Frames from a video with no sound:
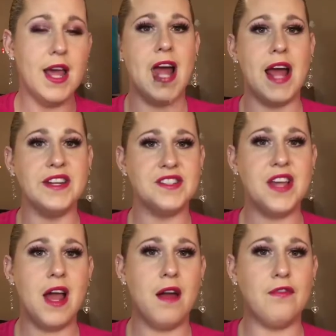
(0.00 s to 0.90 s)
I just
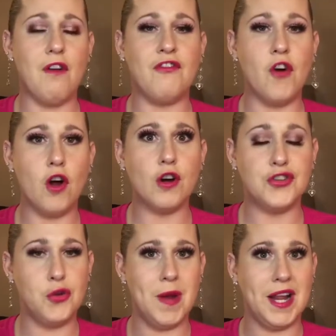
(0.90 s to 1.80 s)
have far
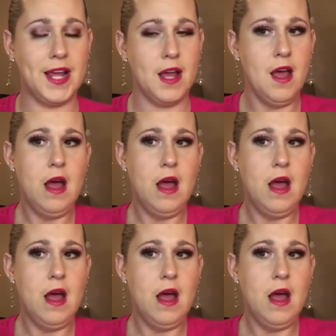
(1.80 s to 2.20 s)
too many